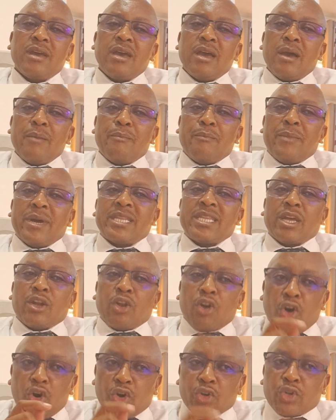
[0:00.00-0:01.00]
but the
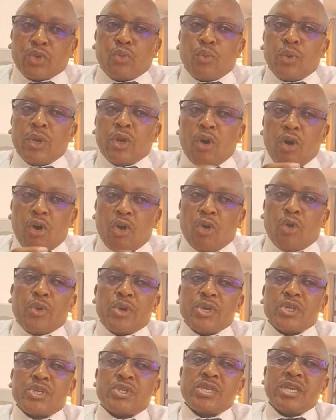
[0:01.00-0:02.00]
Lord will
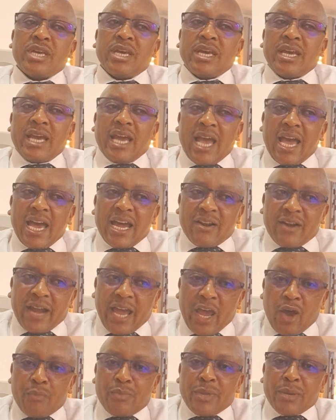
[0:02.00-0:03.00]
always
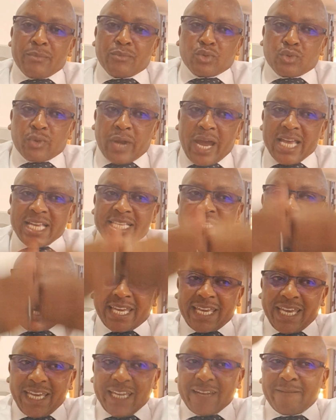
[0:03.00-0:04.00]
help them to rise
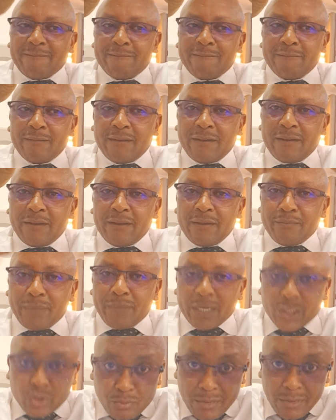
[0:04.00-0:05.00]
again.
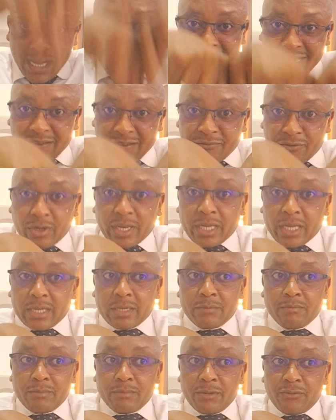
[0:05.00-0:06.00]
But you must have
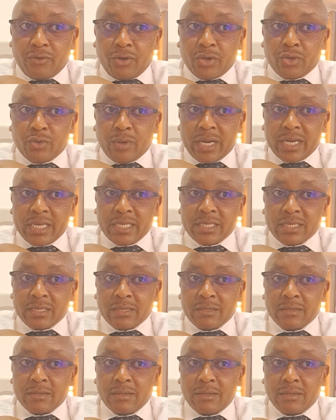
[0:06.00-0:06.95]
fallen before you are risen.